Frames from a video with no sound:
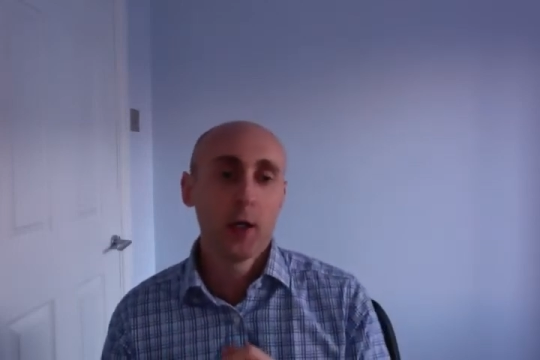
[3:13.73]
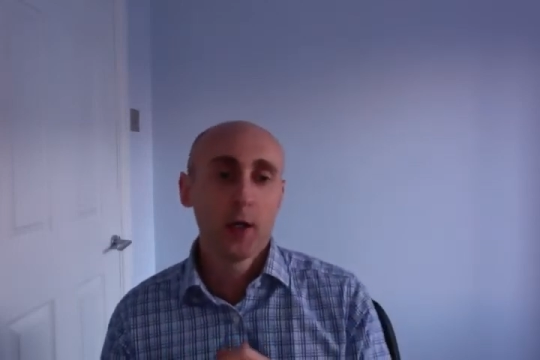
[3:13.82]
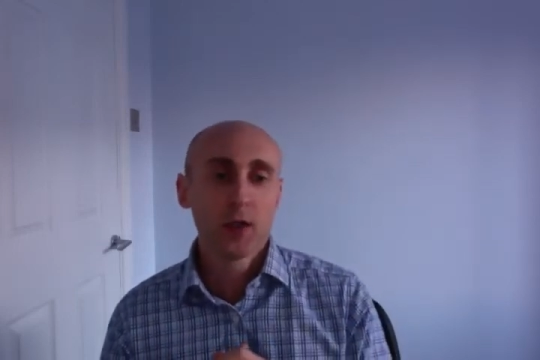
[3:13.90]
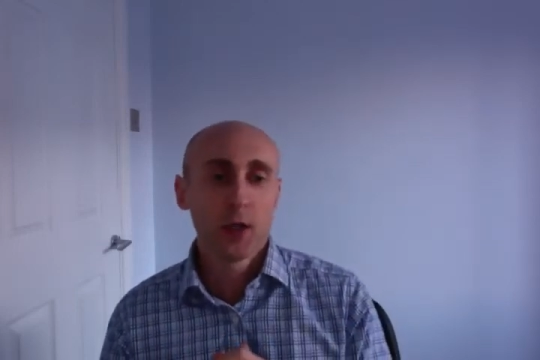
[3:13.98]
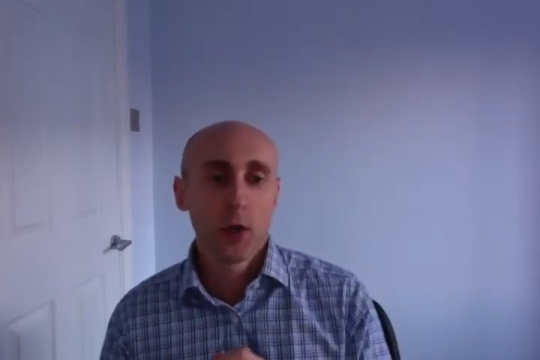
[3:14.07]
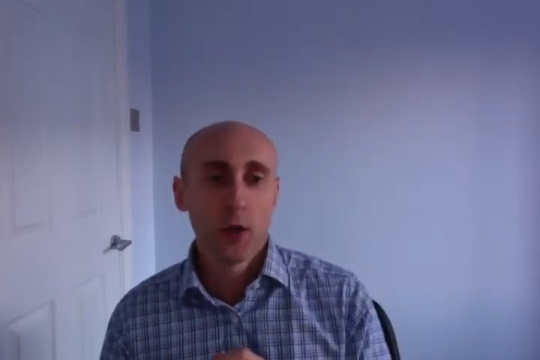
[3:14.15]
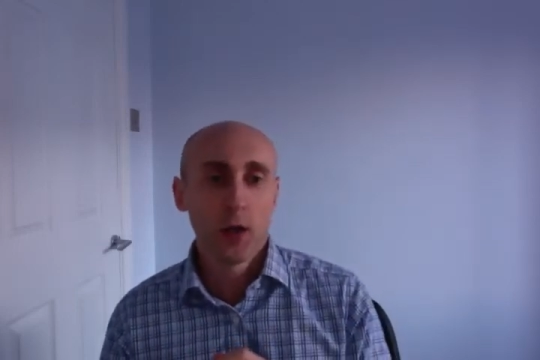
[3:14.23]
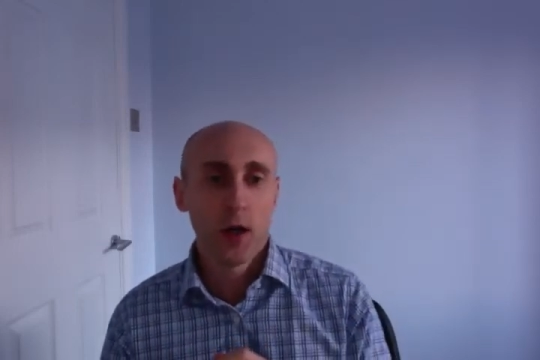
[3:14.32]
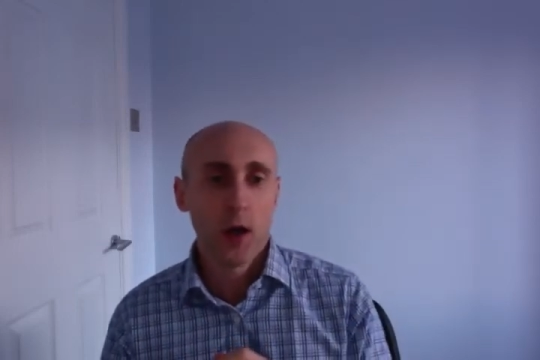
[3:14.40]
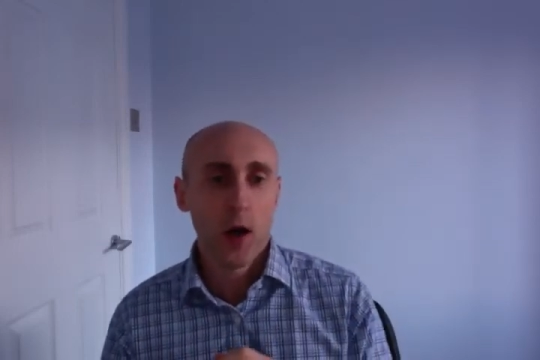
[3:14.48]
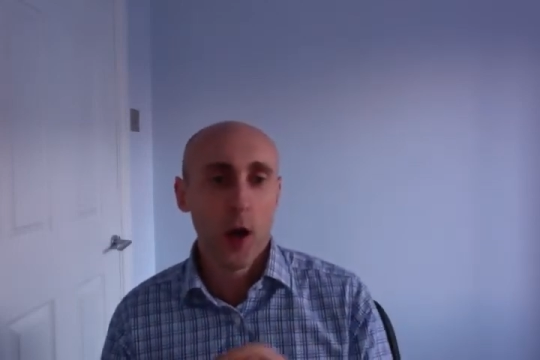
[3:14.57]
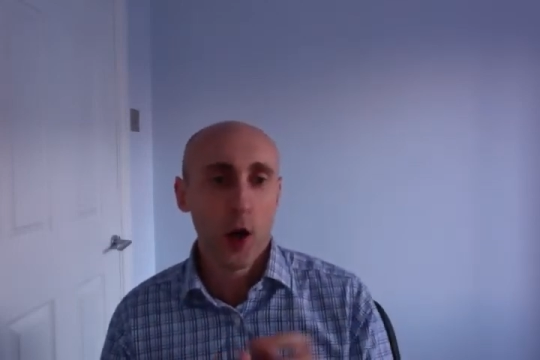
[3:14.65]
So
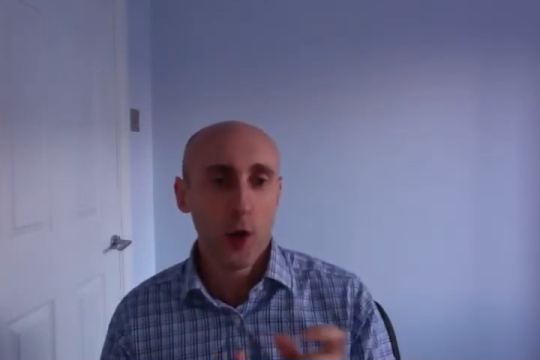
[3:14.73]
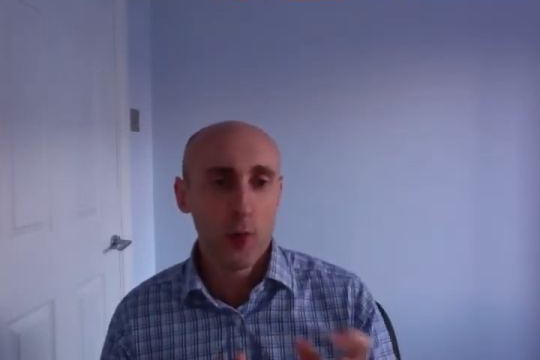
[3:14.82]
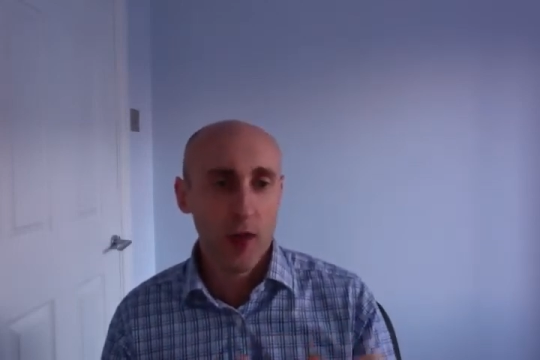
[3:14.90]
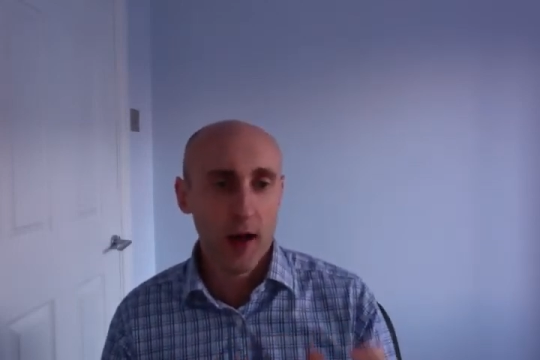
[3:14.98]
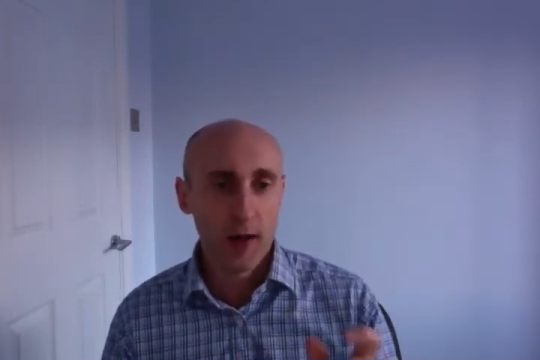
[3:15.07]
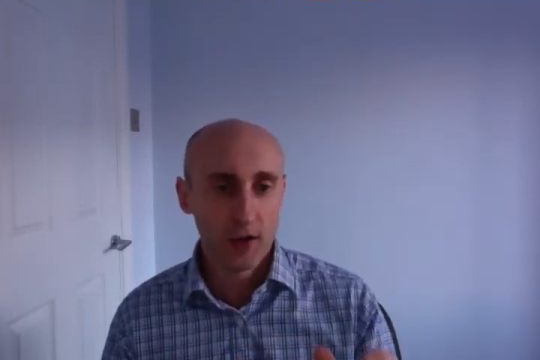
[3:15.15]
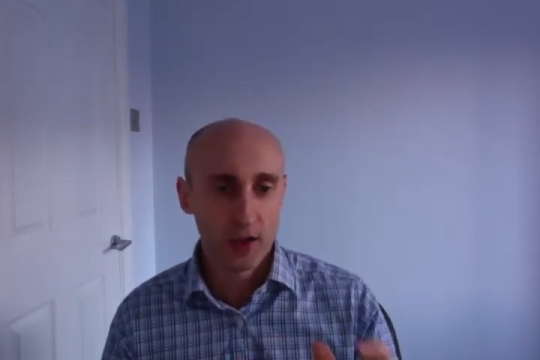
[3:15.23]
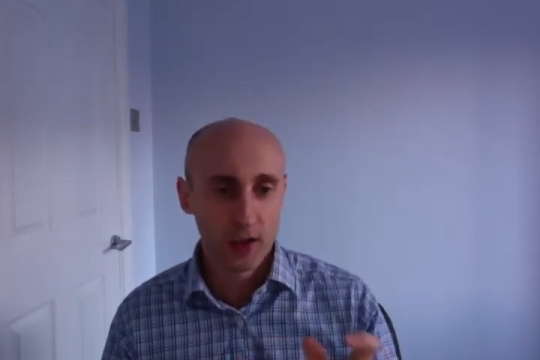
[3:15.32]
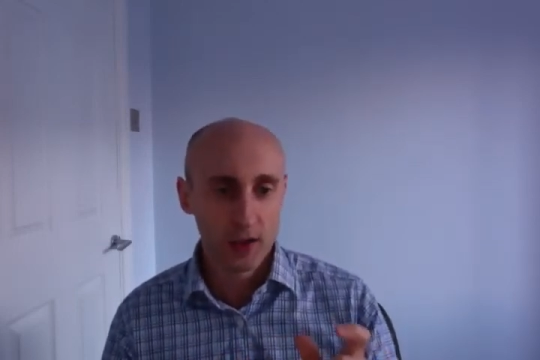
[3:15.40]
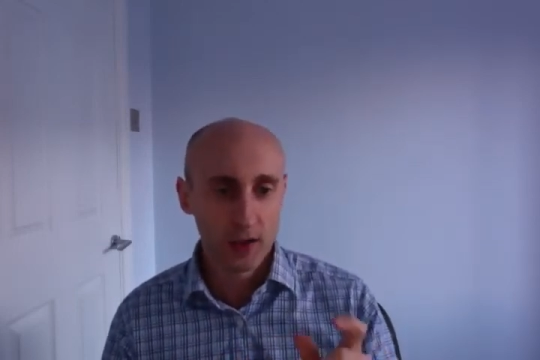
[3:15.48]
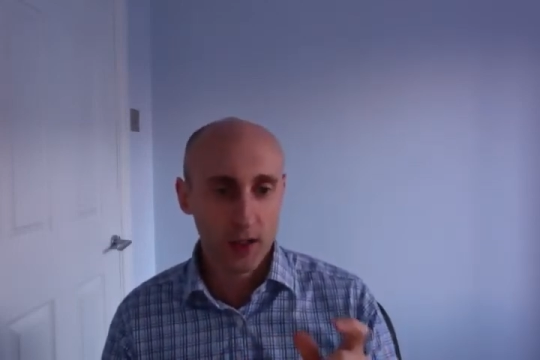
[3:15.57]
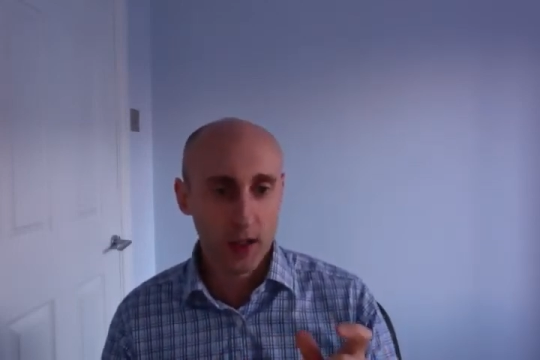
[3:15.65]
I hope that
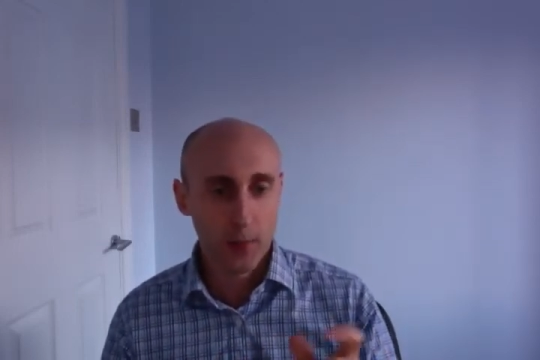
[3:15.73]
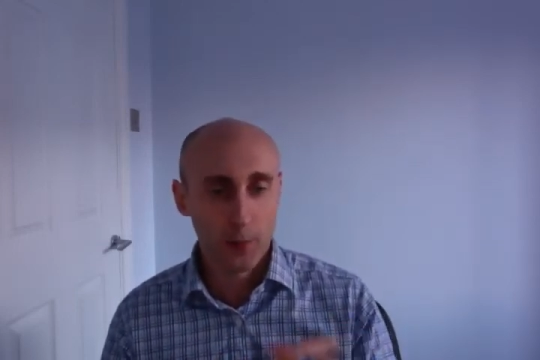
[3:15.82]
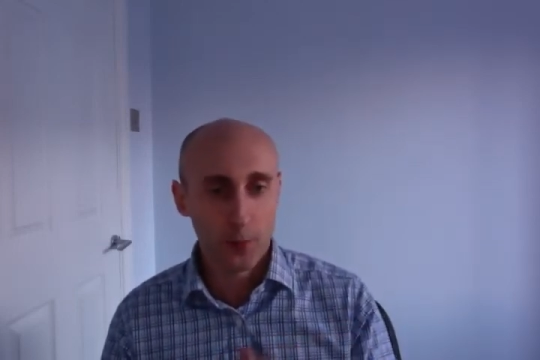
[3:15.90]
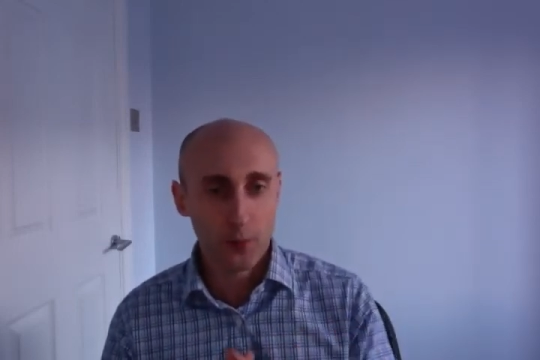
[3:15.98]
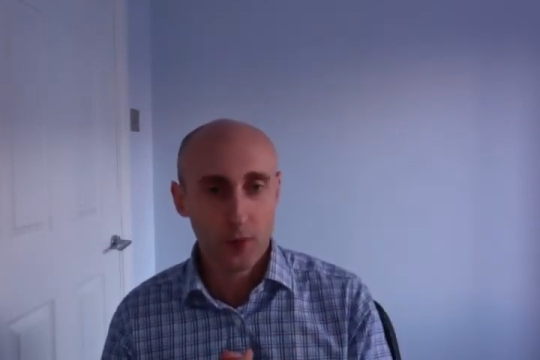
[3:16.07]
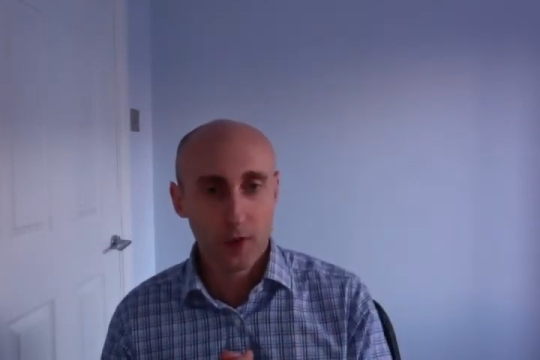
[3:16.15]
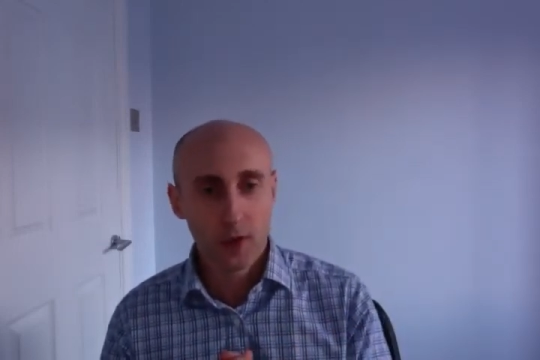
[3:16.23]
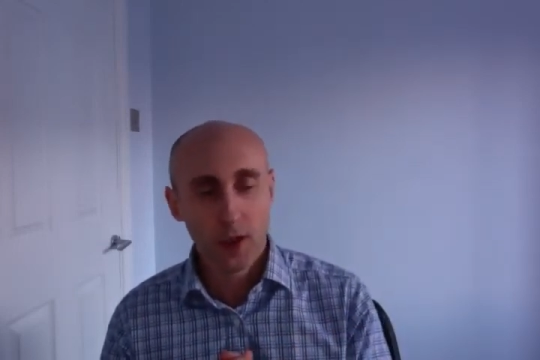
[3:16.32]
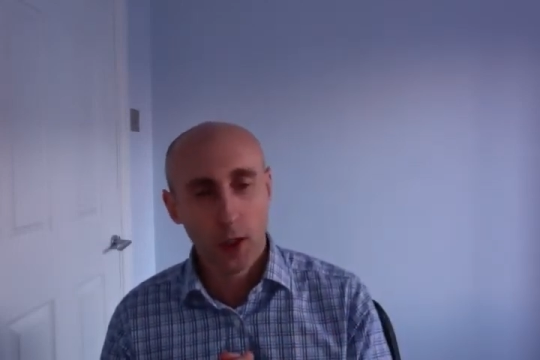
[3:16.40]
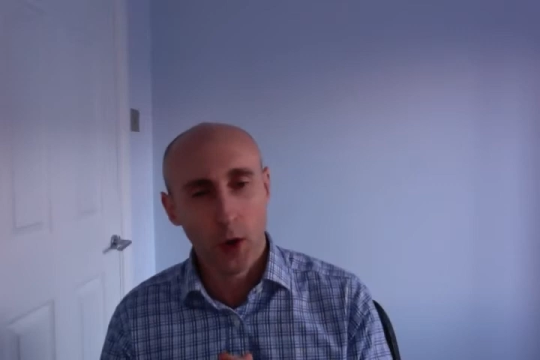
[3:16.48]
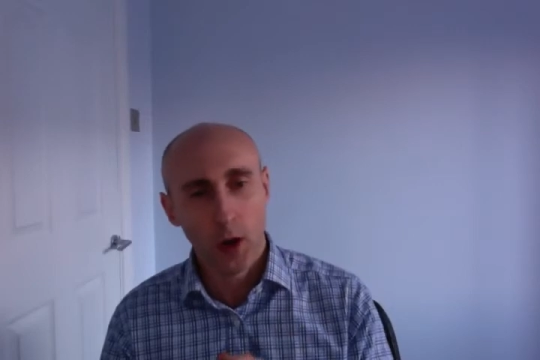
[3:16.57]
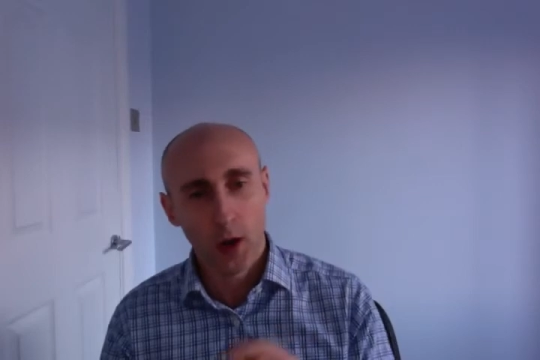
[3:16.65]
just
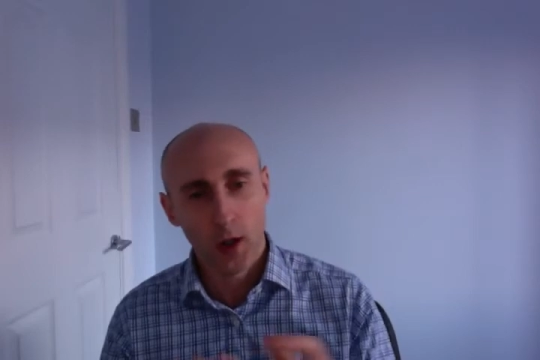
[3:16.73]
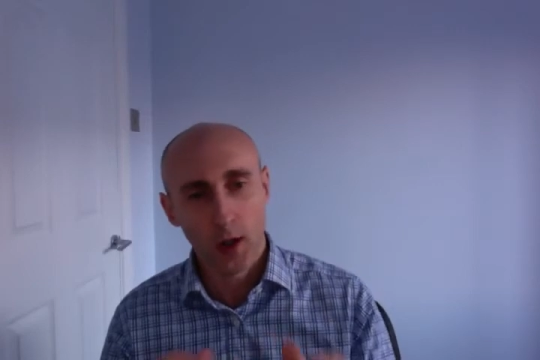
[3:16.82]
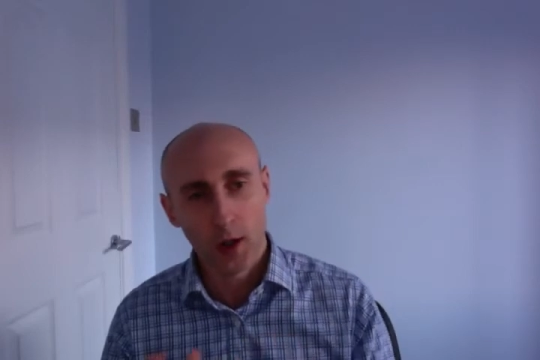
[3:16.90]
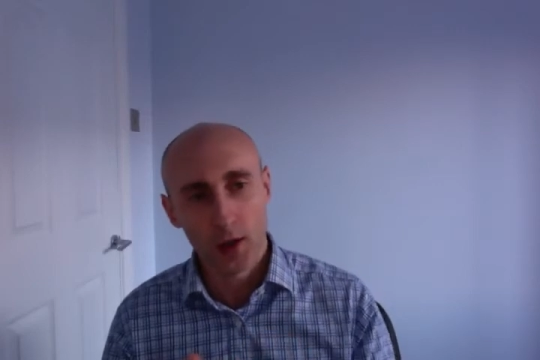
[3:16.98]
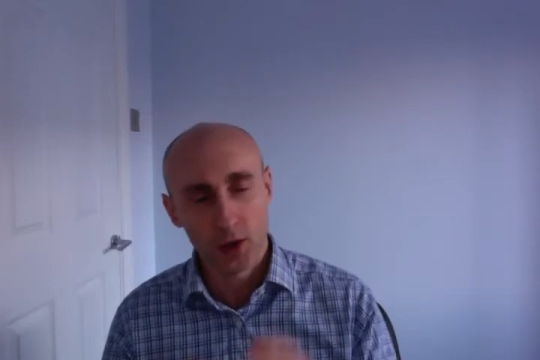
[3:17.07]
highlights